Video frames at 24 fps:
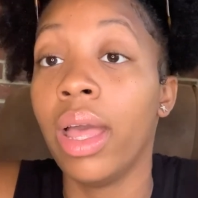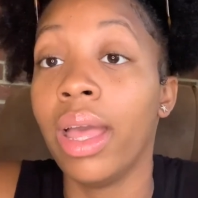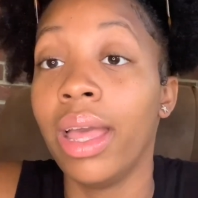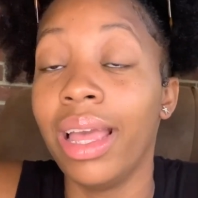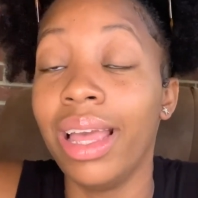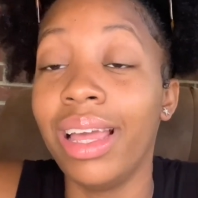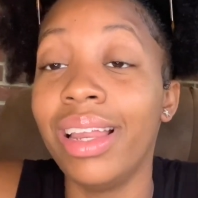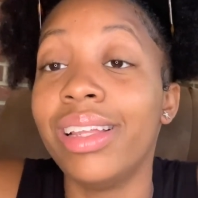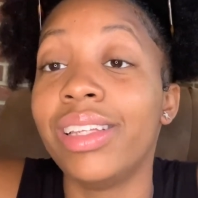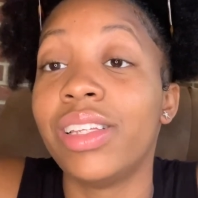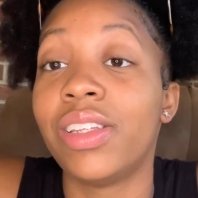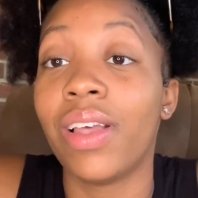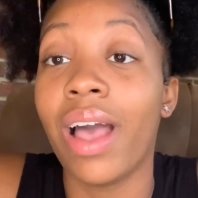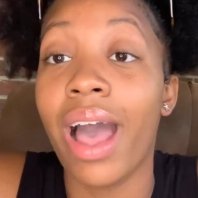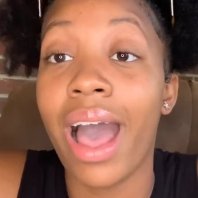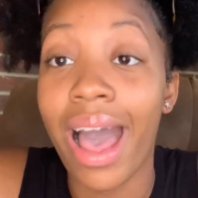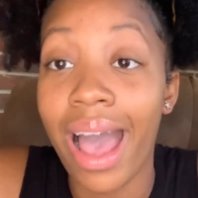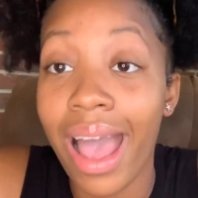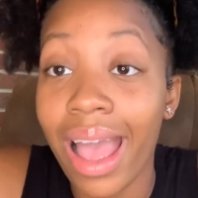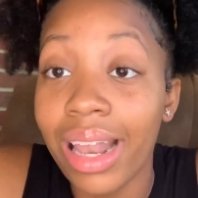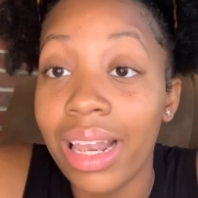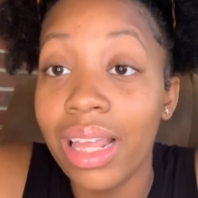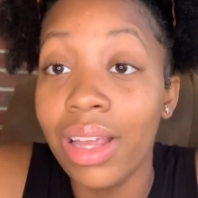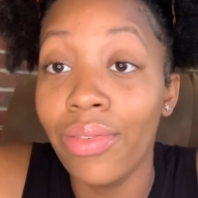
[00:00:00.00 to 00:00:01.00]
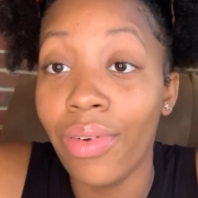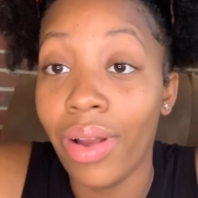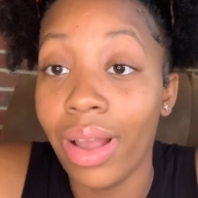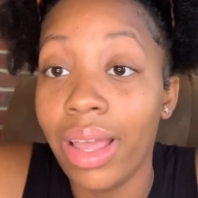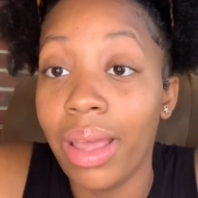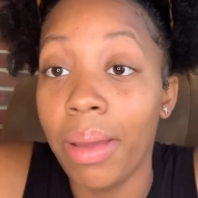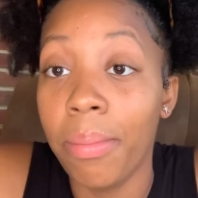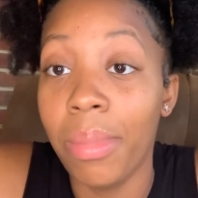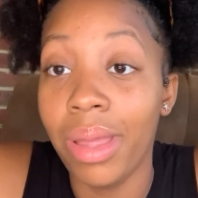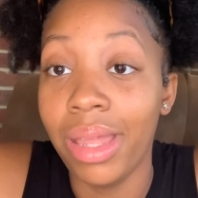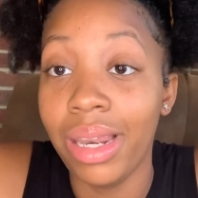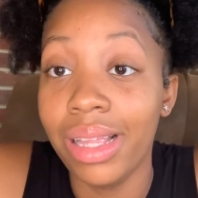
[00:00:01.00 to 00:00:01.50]
It is highly
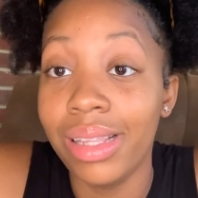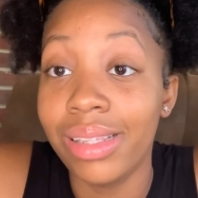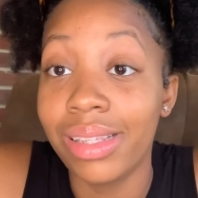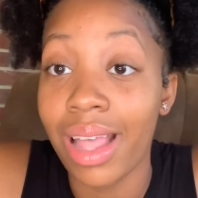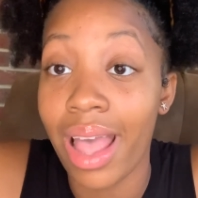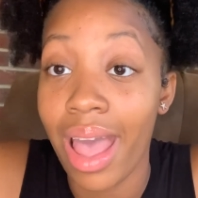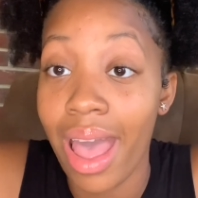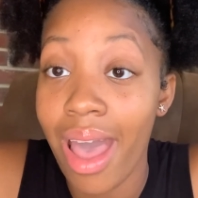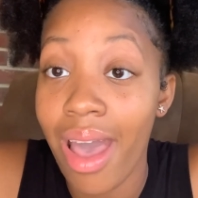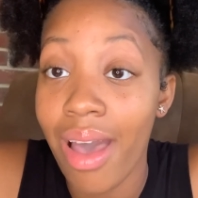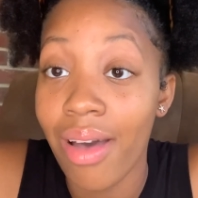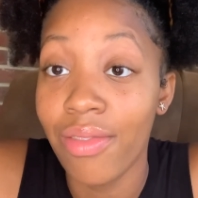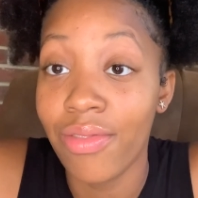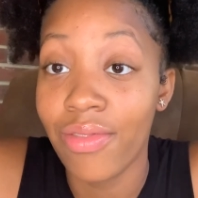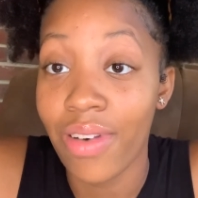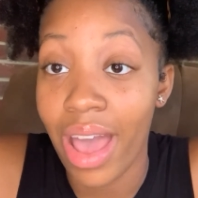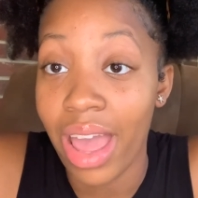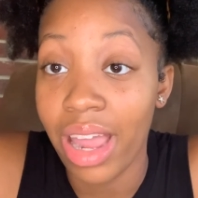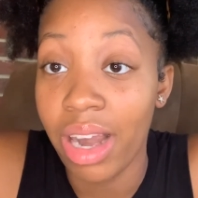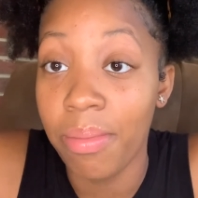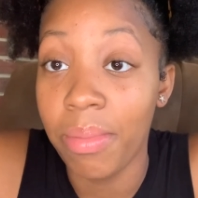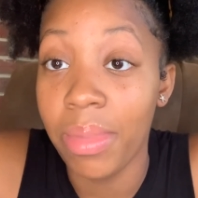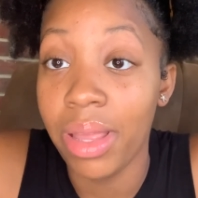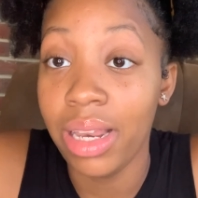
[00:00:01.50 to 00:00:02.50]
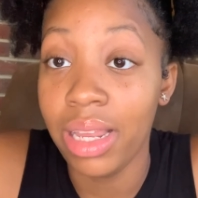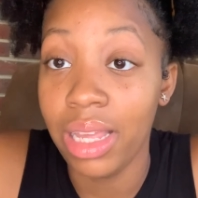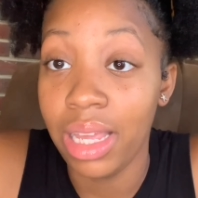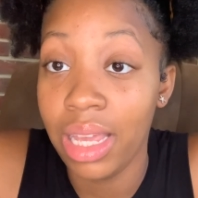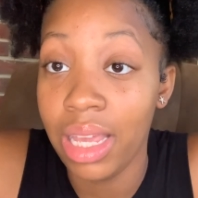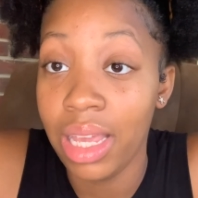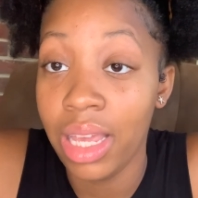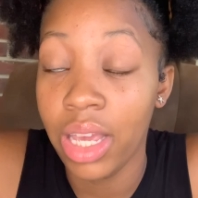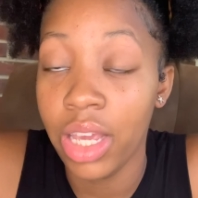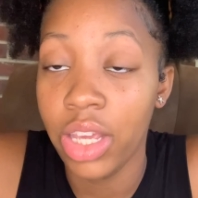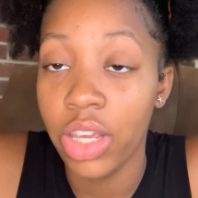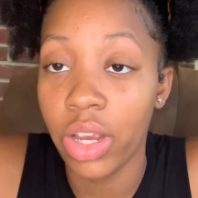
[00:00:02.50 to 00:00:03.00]
recommended to have vitamin
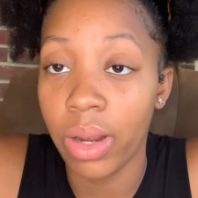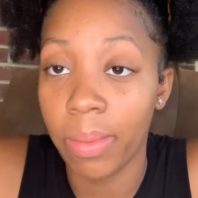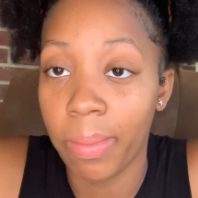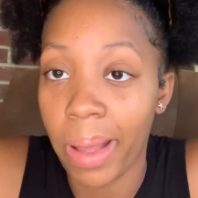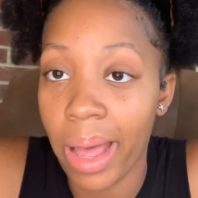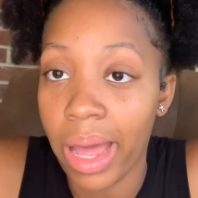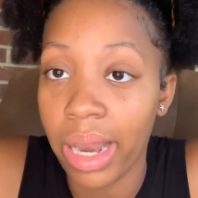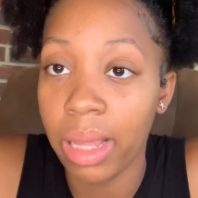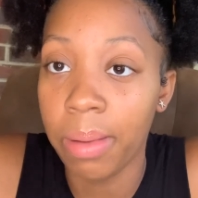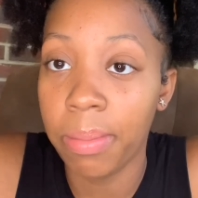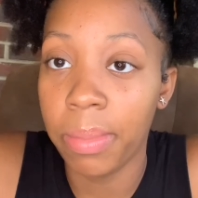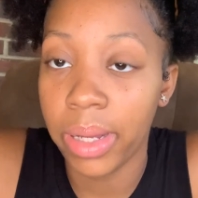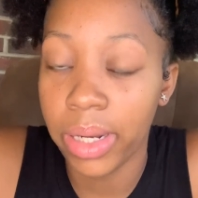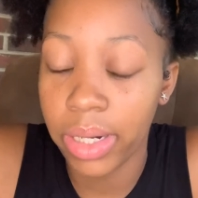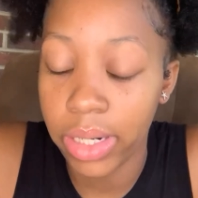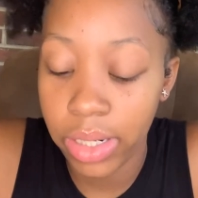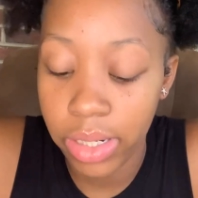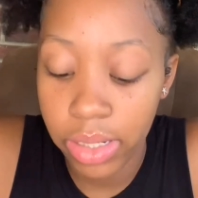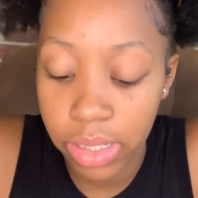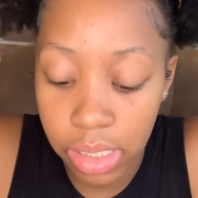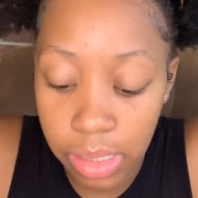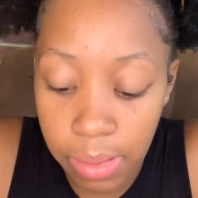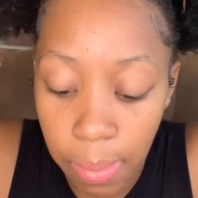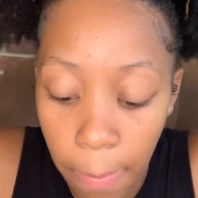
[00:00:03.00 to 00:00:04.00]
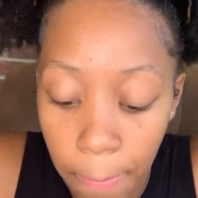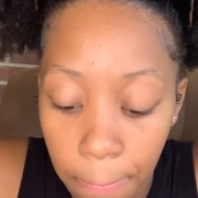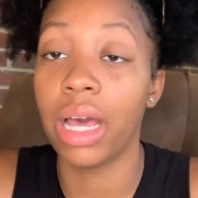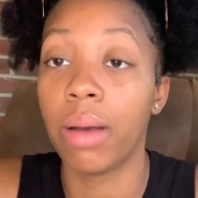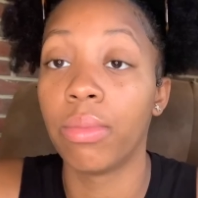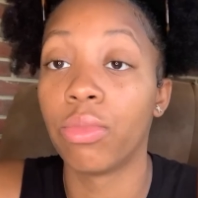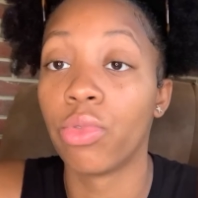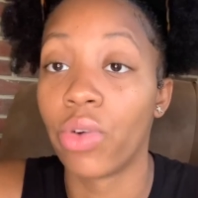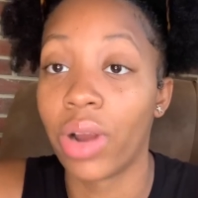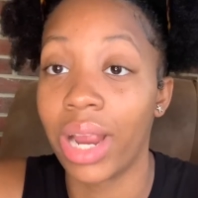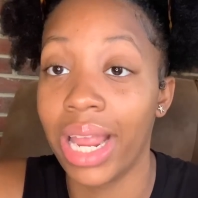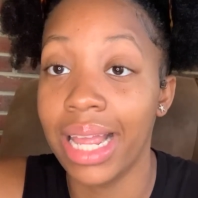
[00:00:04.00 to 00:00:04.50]
E in your body butters.
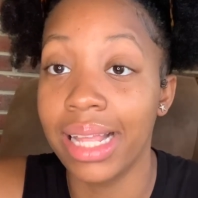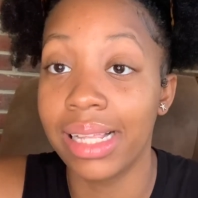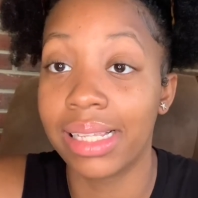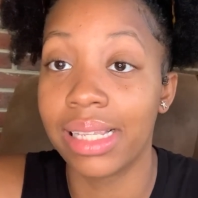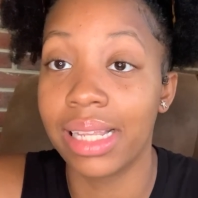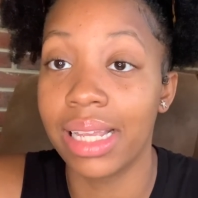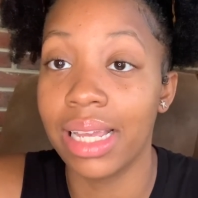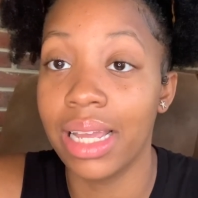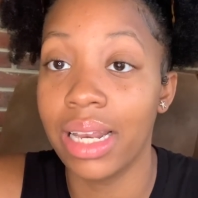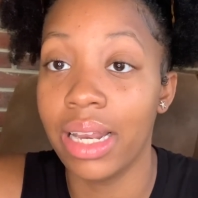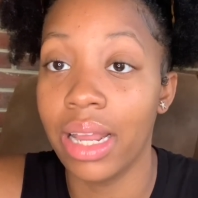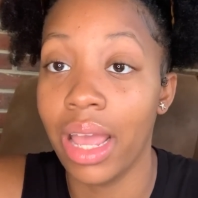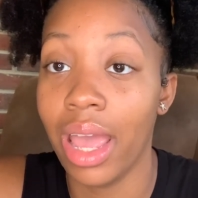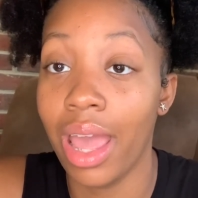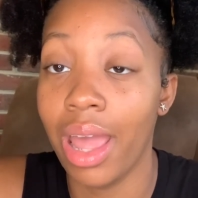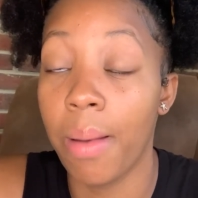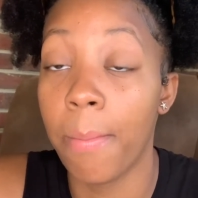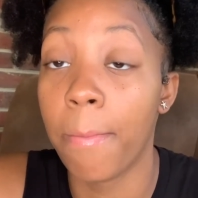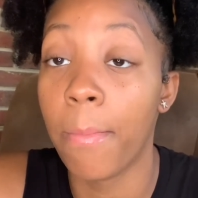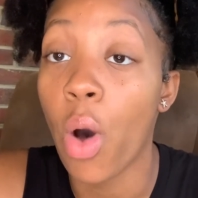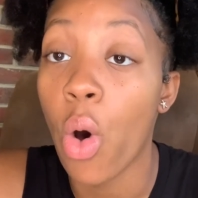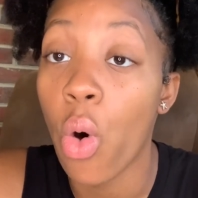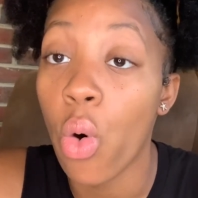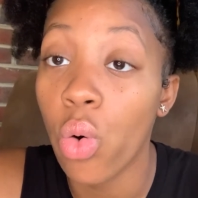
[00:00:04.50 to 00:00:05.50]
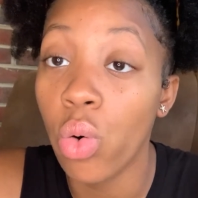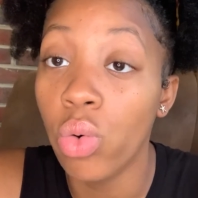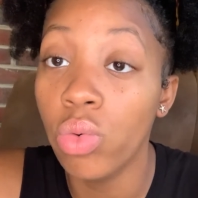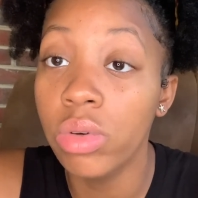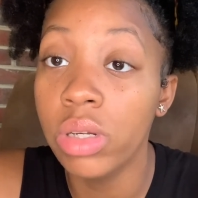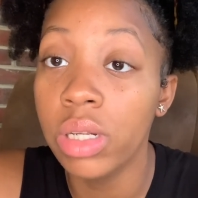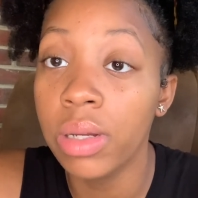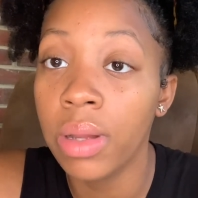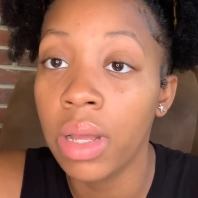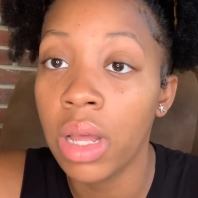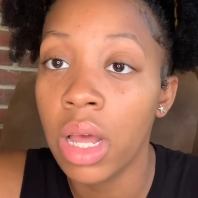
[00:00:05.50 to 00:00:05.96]
Become rancid and mold.